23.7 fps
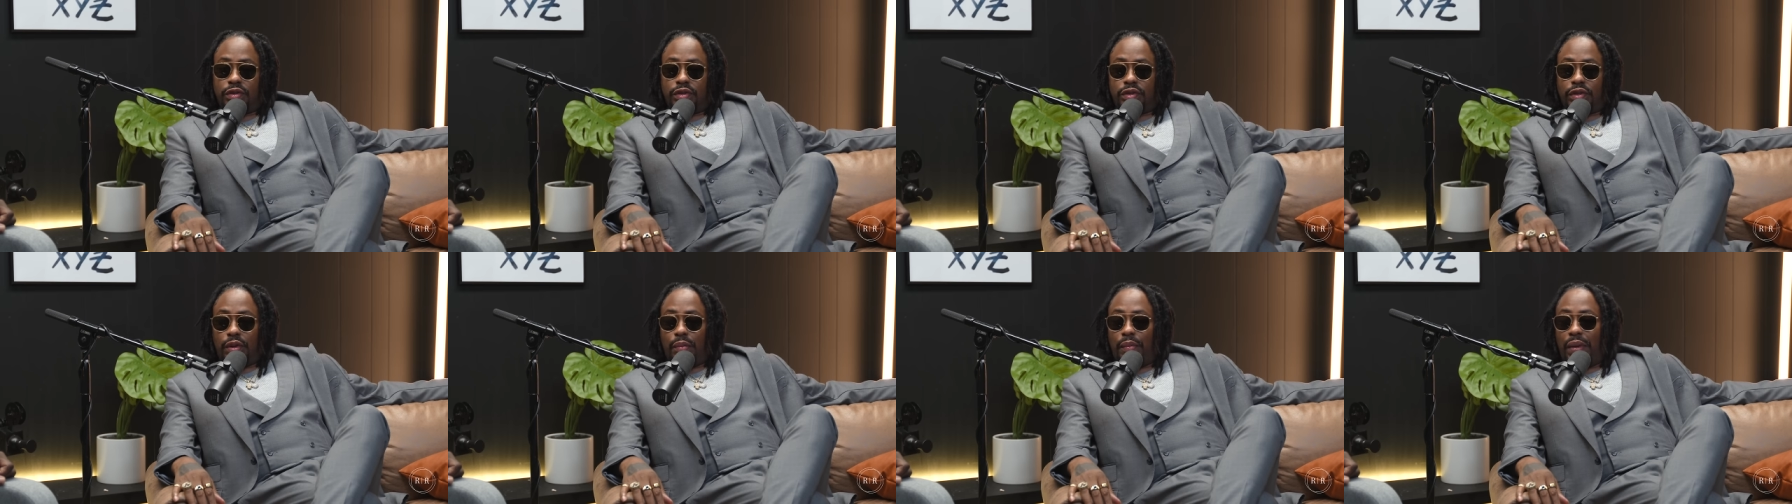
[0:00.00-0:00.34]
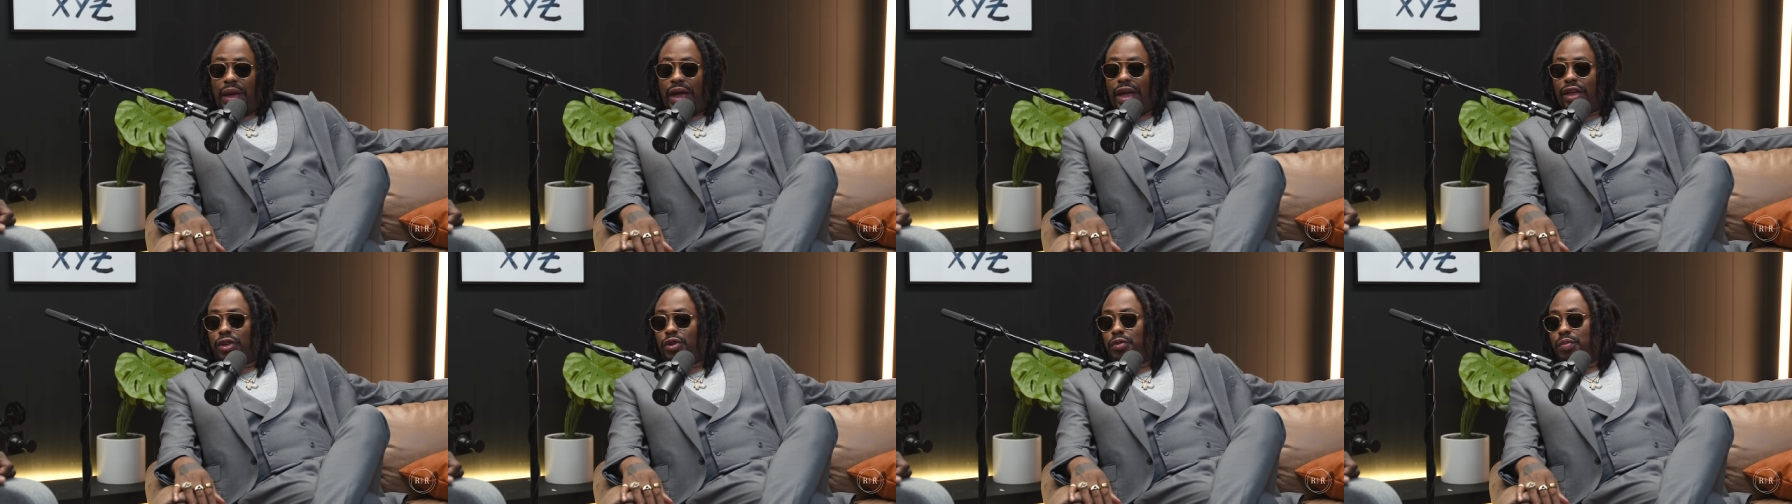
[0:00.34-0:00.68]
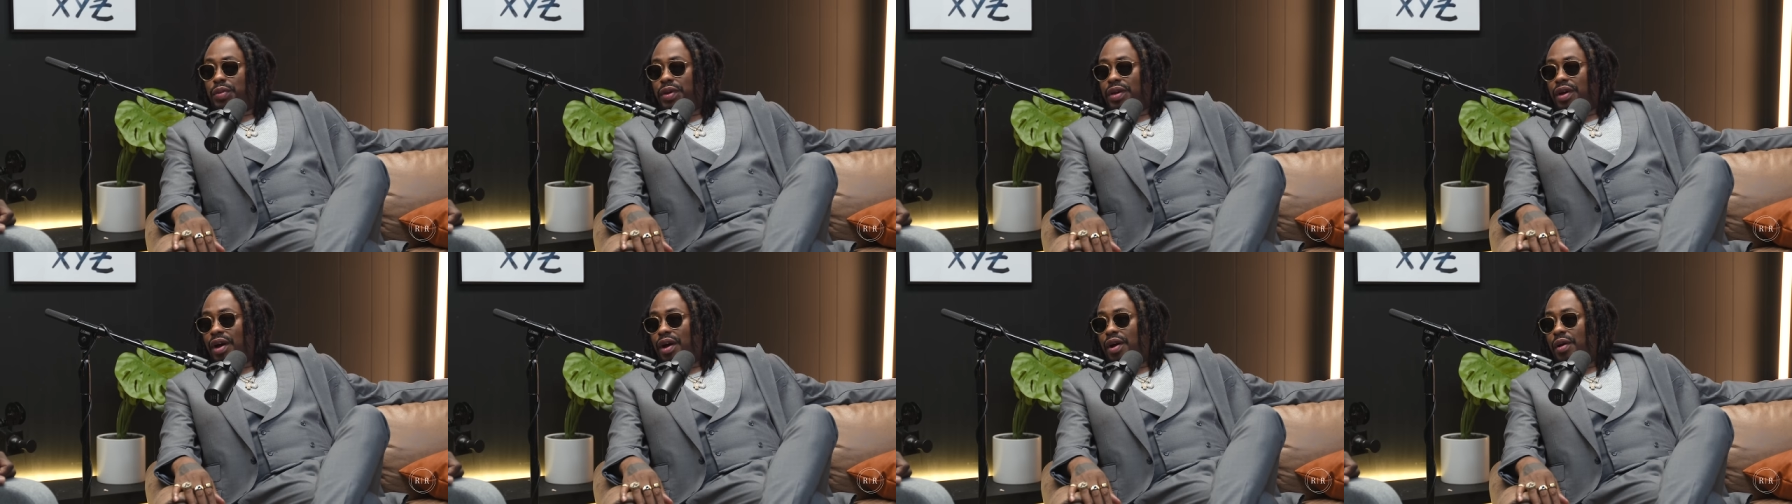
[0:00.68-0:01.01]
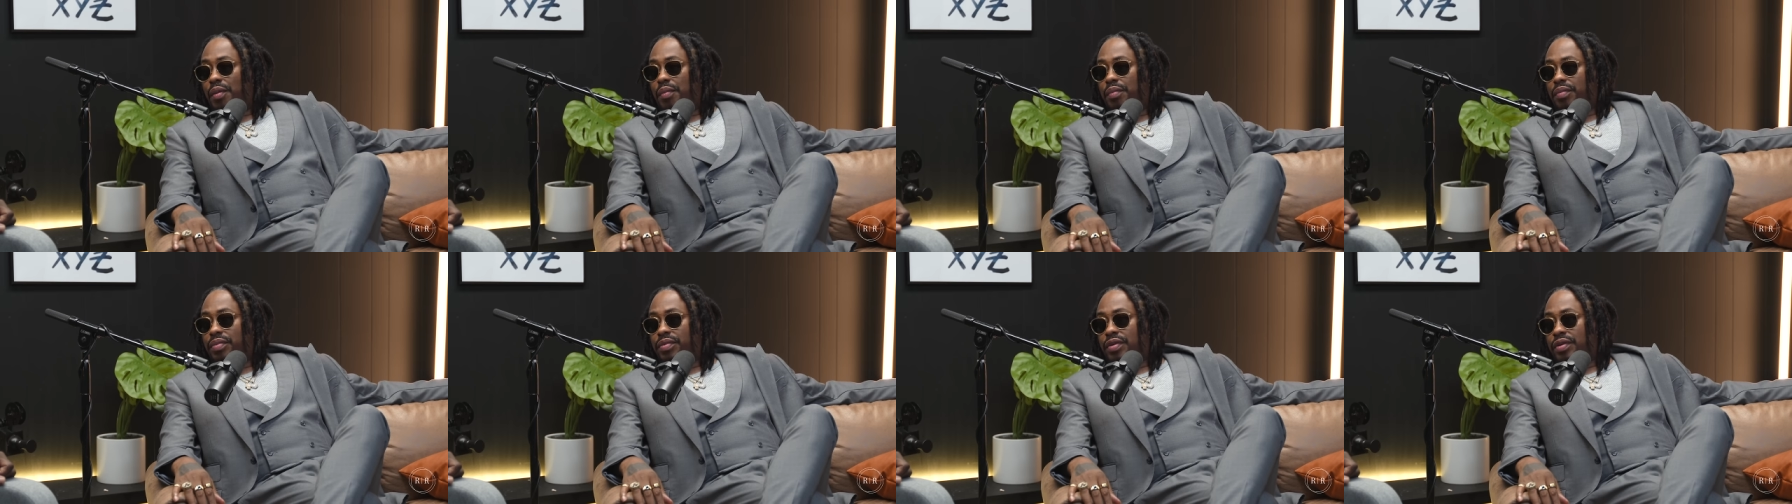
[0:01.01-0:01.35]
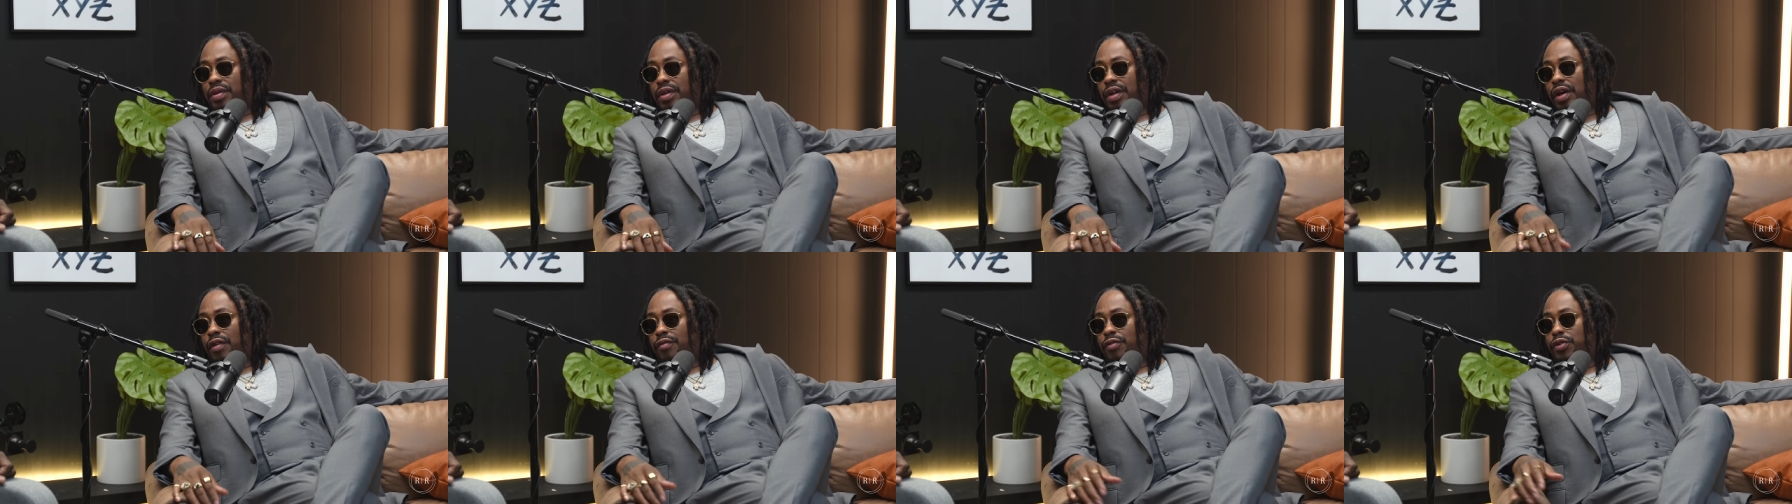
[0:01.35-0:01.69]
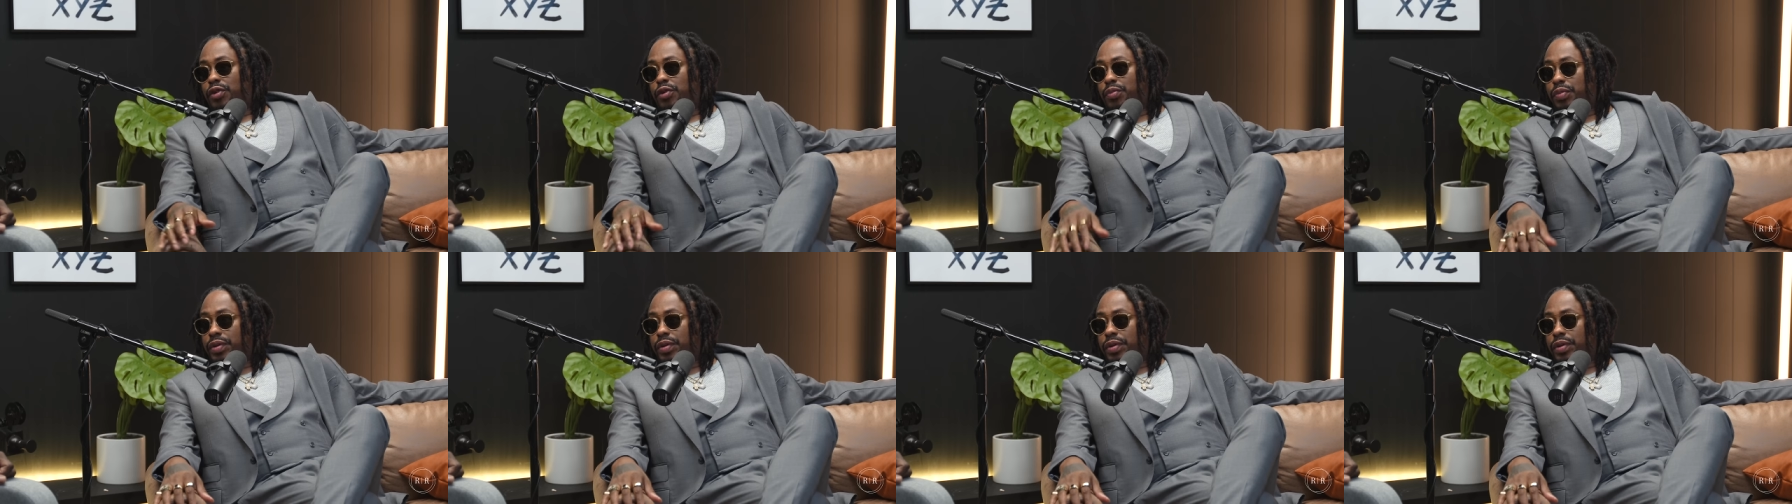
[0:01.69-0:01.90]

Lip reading: the man you become, the lover you